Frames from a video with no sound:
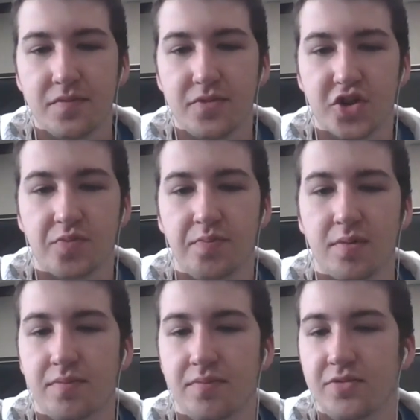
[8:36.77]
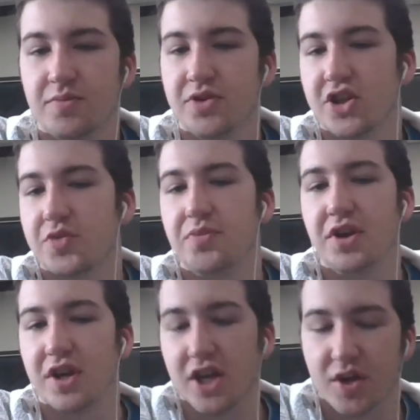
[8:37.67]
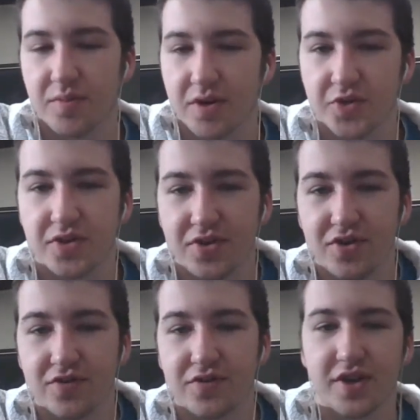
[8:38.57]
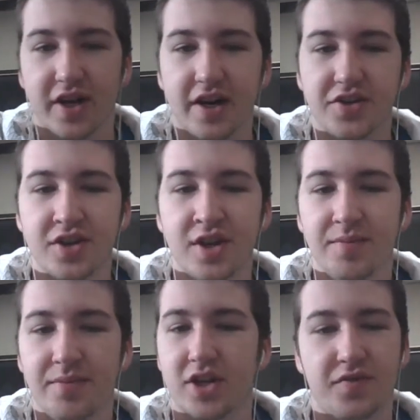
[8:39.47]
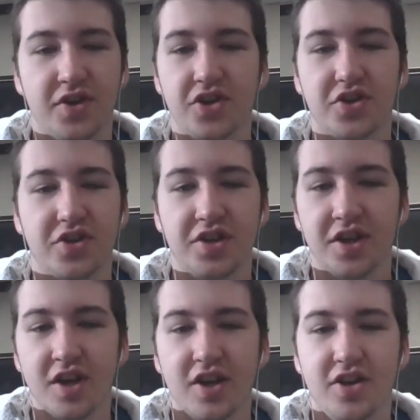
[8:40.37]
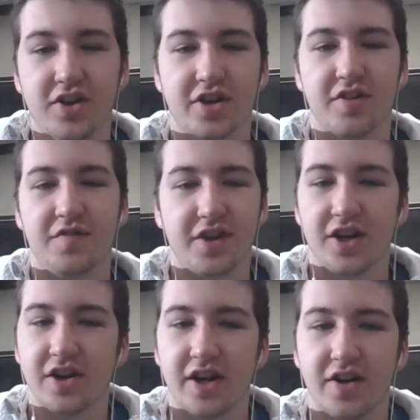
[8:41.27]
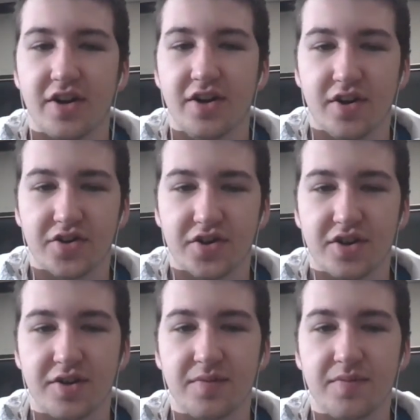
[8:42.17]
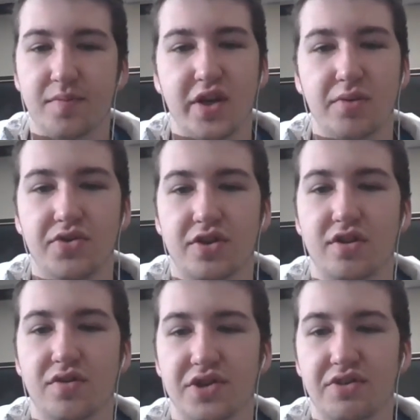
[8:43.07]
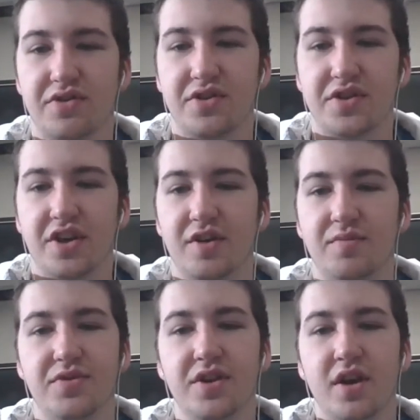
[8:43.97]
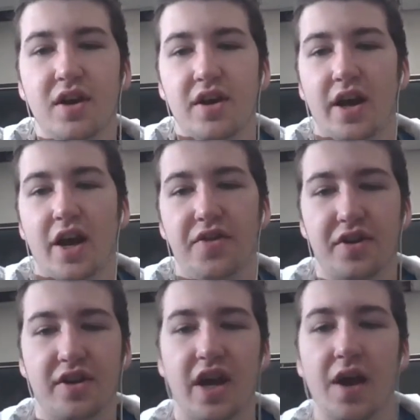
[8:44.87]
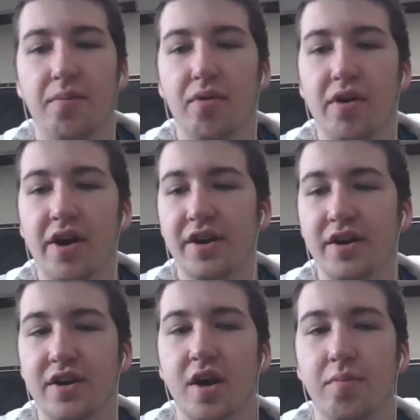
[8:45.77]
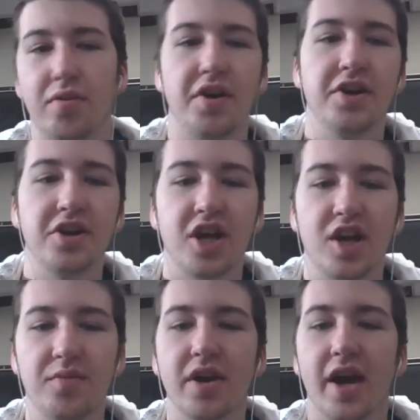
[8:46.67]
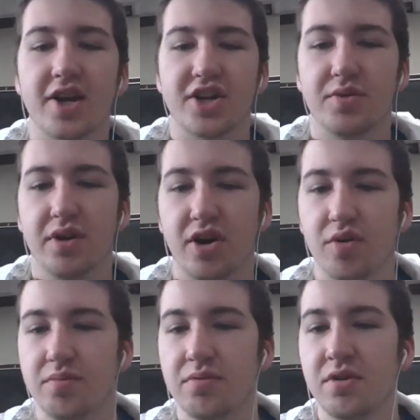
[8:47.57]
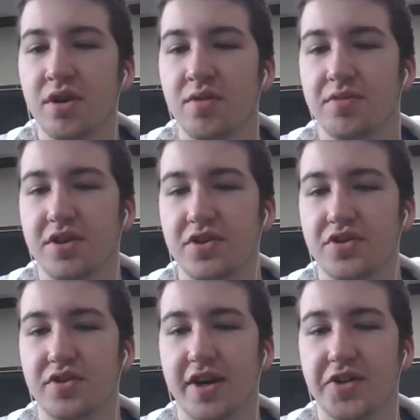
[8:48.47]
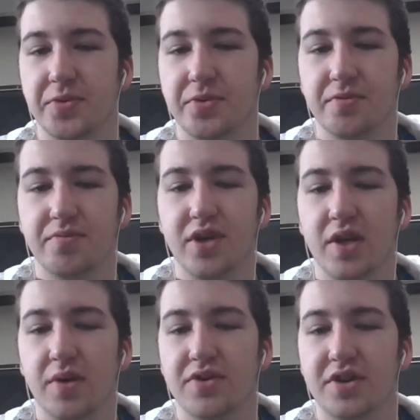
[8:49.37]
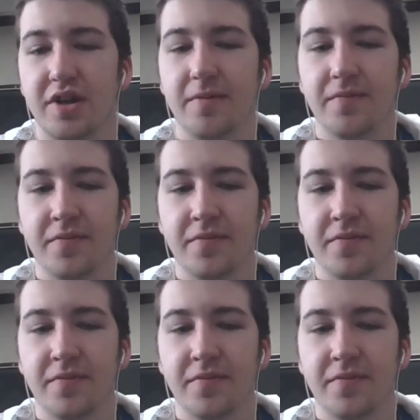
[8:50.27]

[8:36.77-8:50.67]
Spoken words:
just being in them has been huge for you guys because eventually you're going to figure it out and you guys are going to be able to close out these games. And I think playing a play-in game actually will help because you guys will be able to